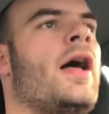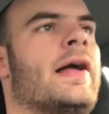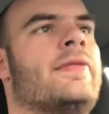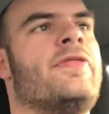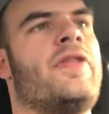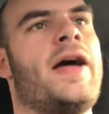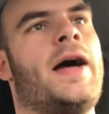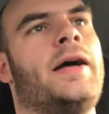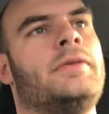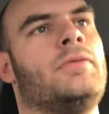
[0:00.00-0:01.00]
and
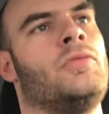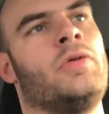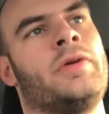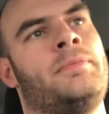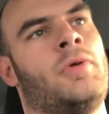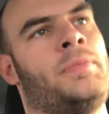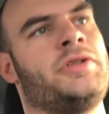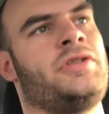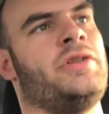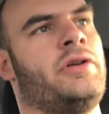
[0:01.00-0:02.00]
that will
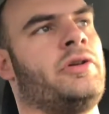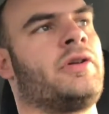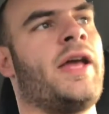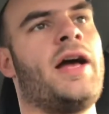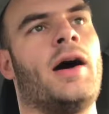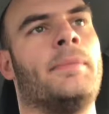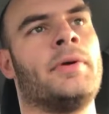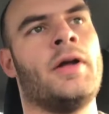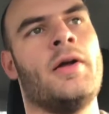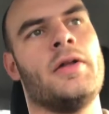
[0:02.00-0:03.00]
put you near your cap.
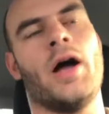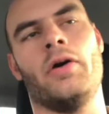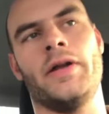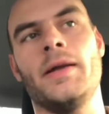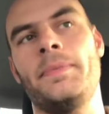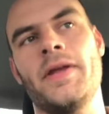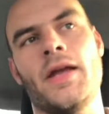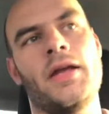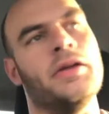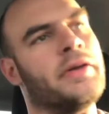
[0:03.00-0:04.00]
Now in APA,
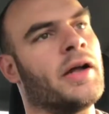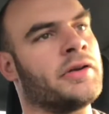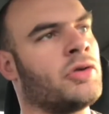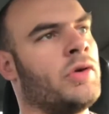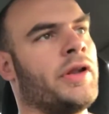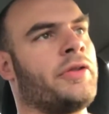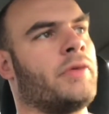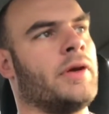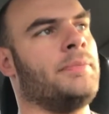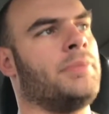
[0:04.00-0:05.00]
you got a
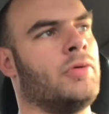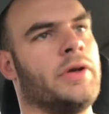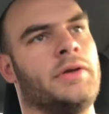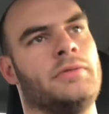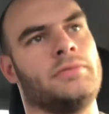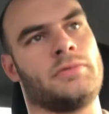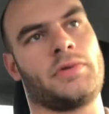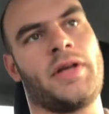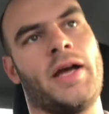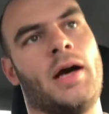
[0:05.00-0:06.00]
23-point
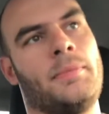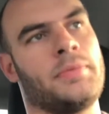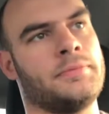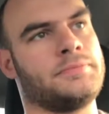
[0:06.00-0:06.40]
cap,